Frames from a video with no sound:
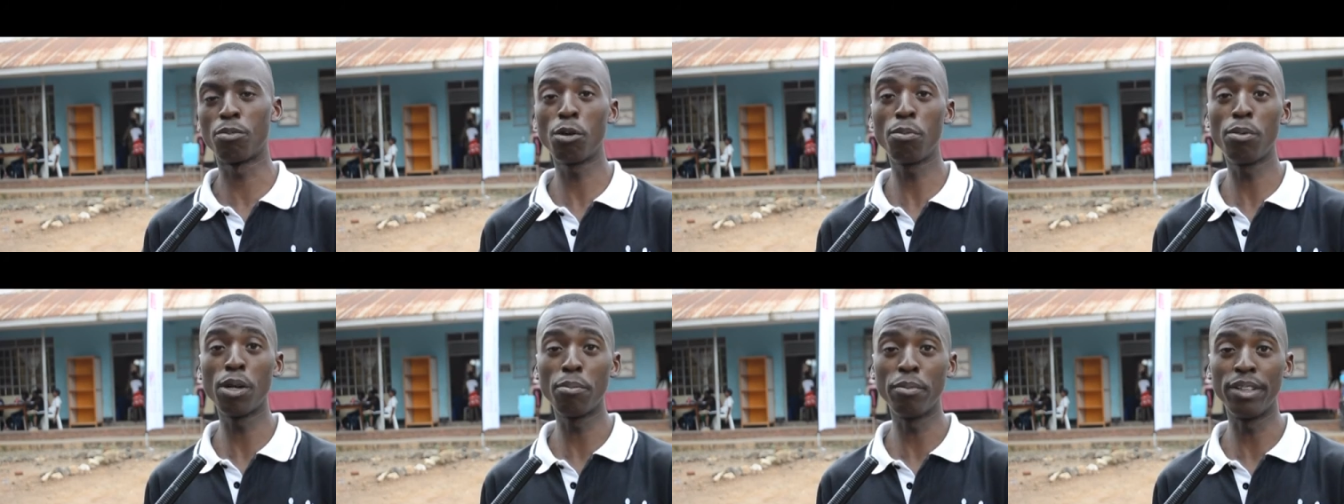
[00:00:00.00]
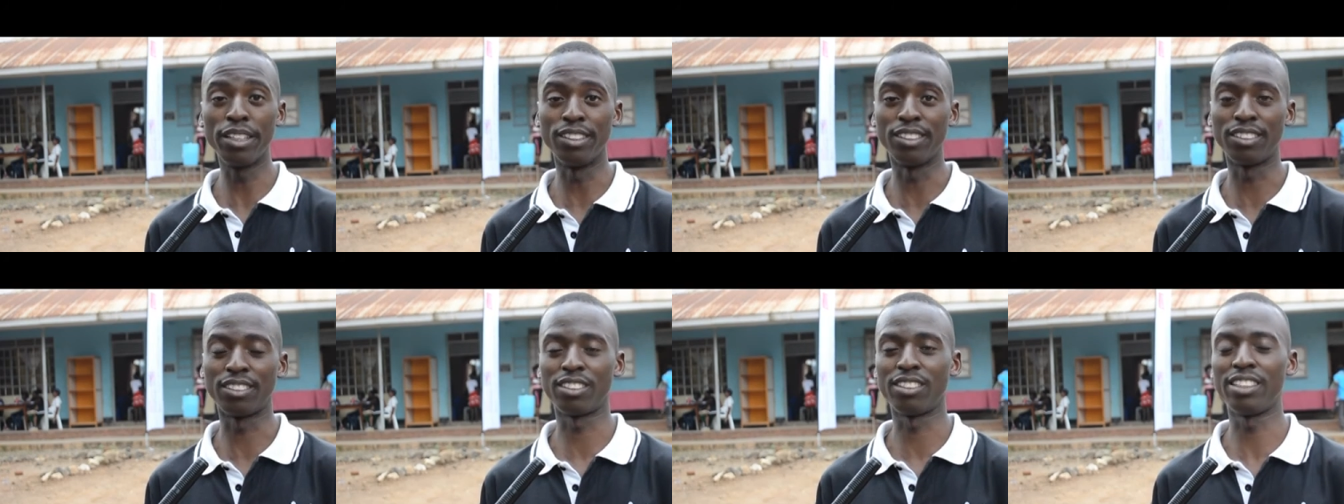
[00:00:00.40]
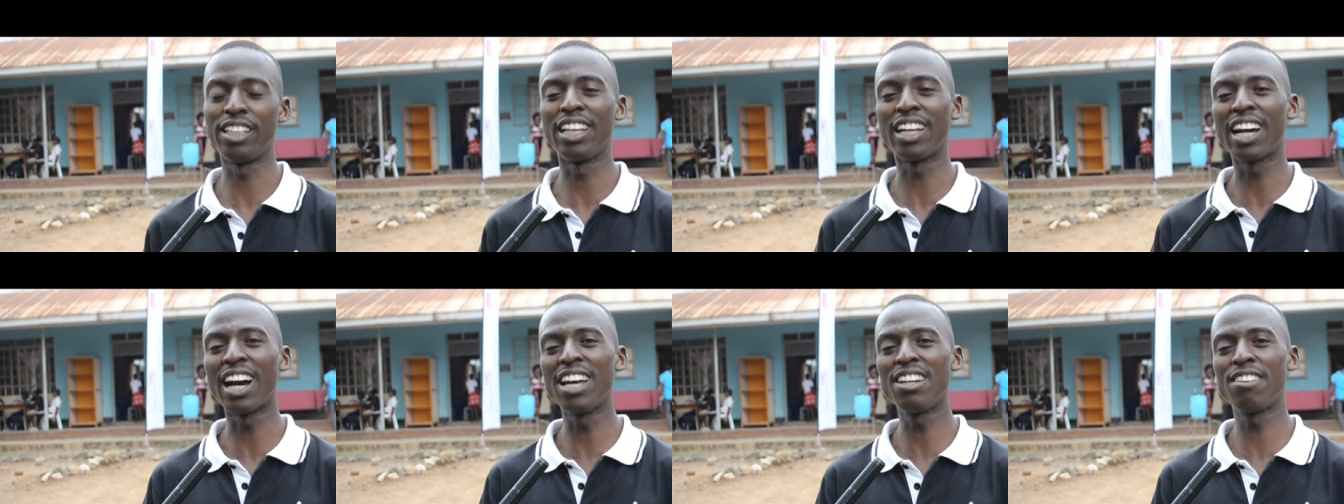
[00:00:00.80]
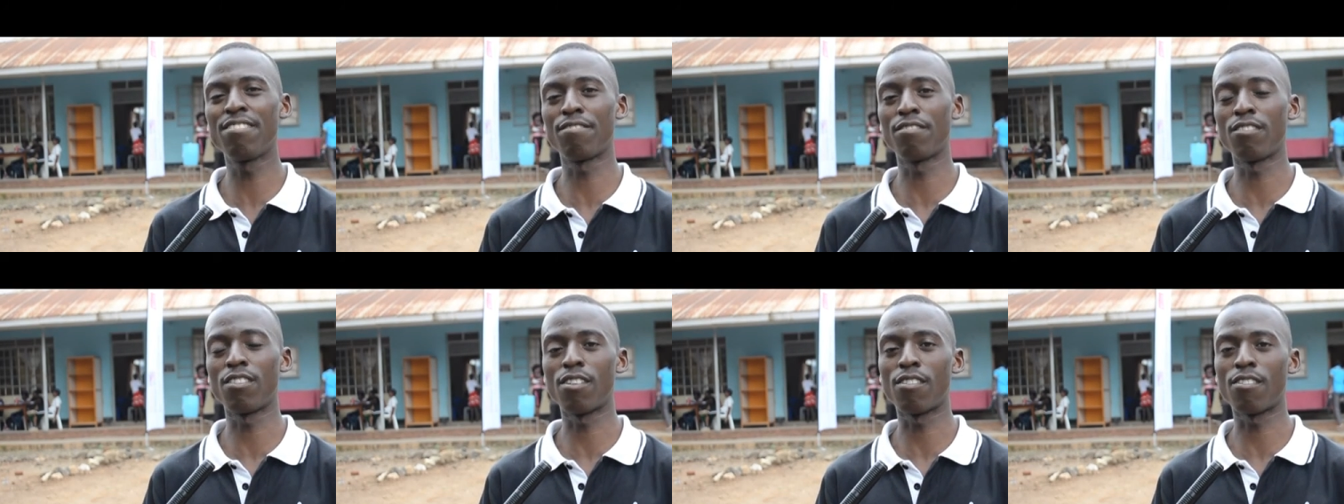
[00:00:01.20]
problem is they can't
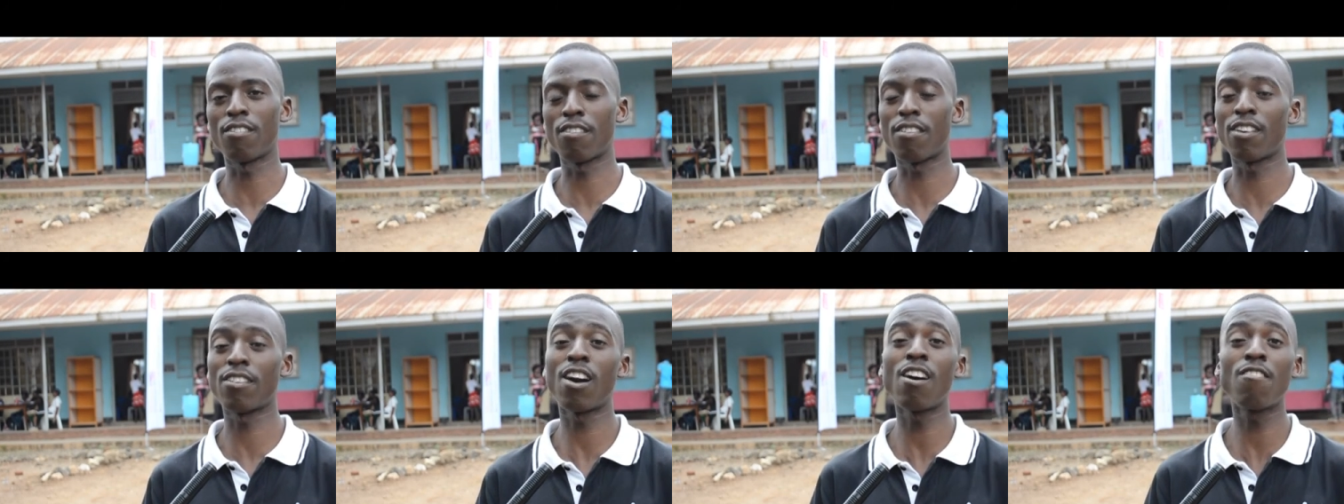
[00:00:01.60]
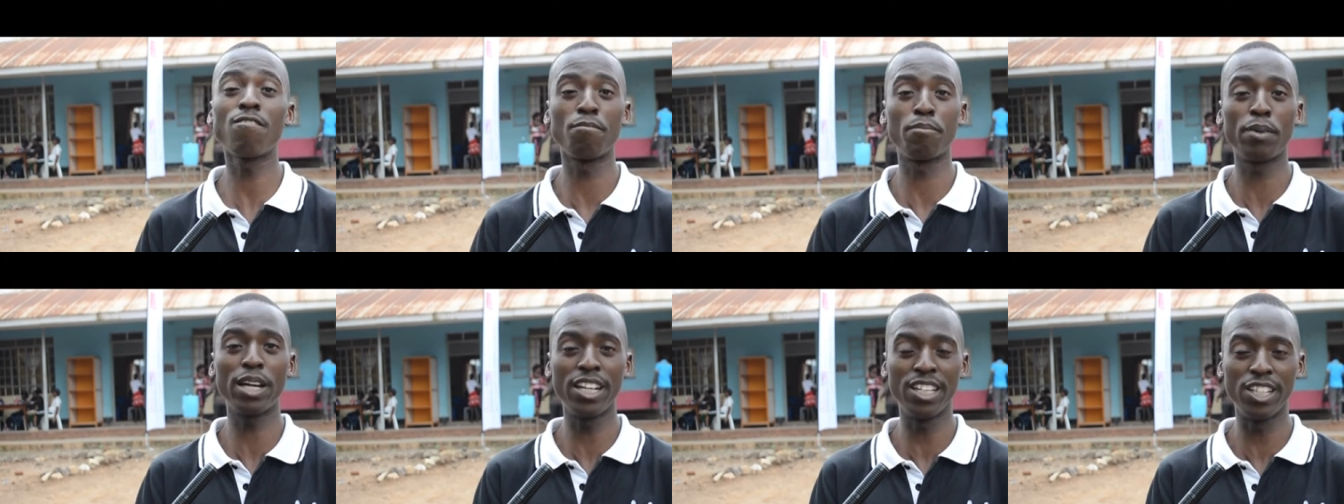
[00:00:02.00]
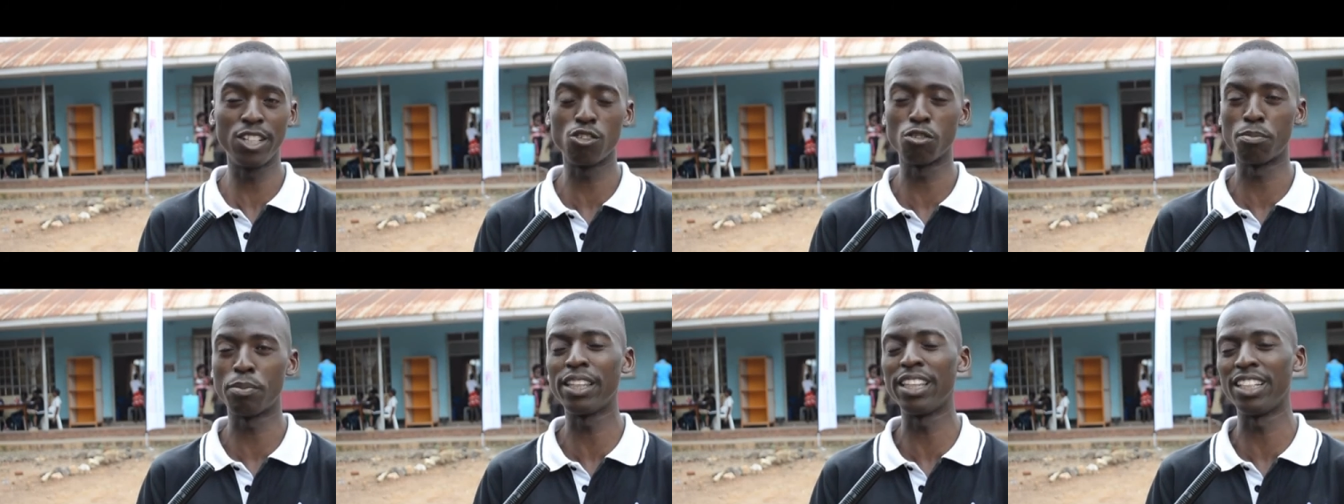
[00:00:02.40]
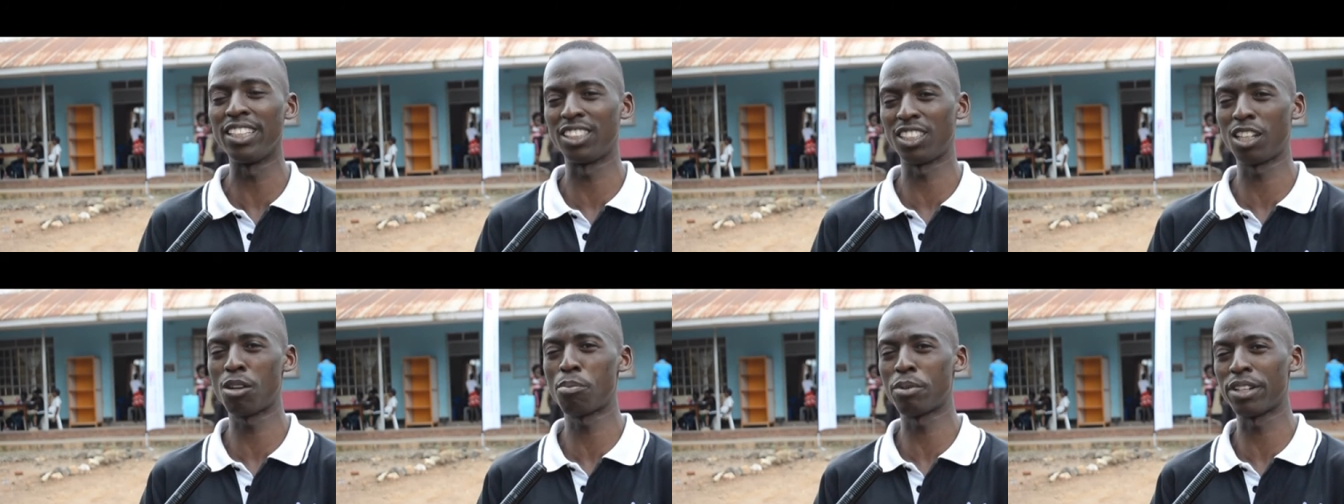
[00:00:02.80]
have money to pay the
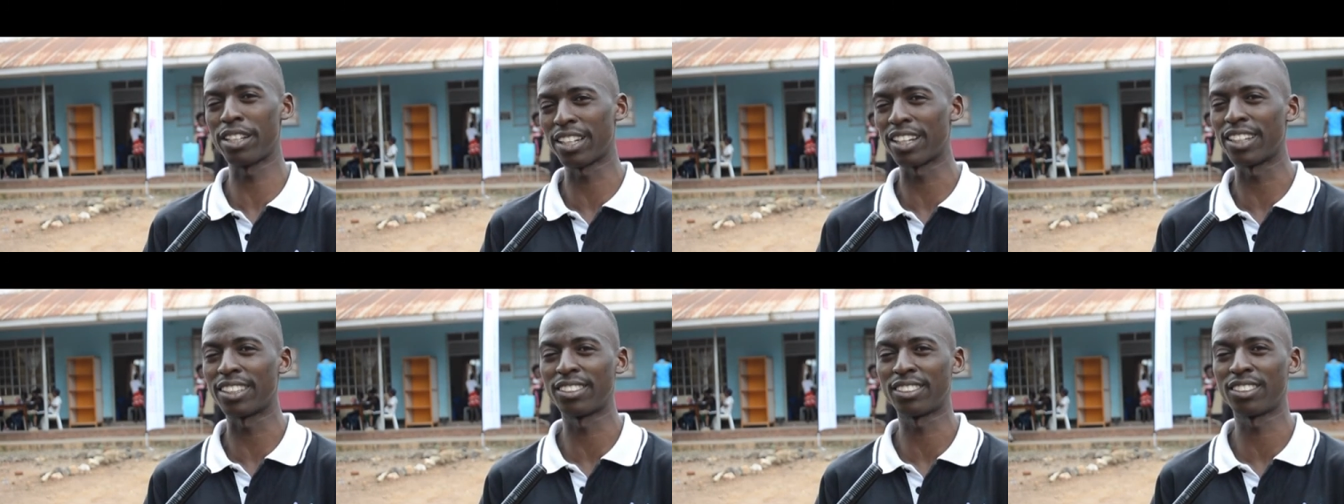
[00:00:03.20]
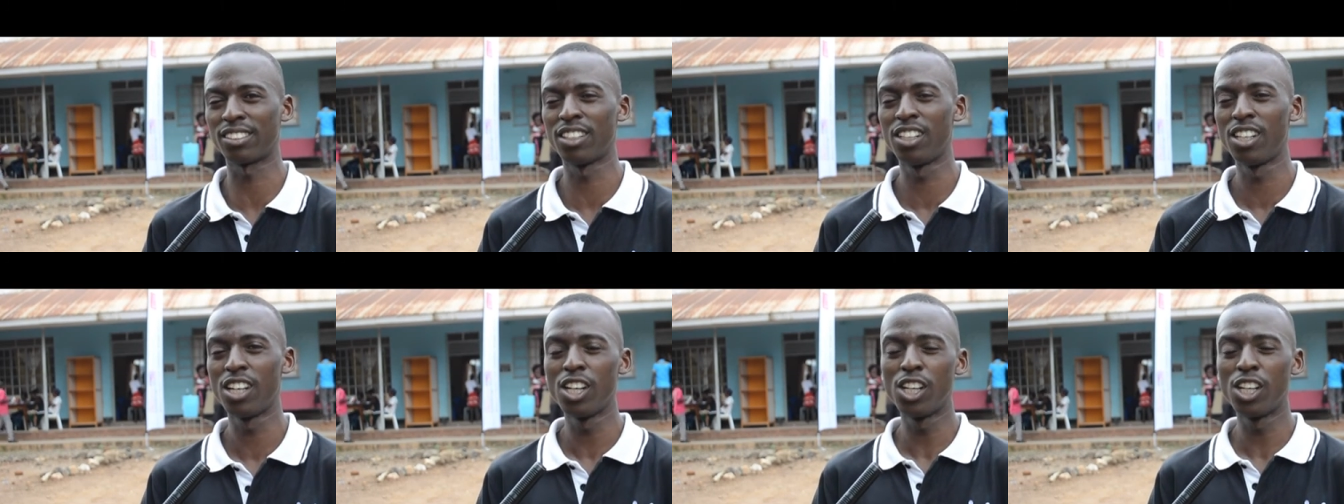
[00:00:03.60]
interpreters.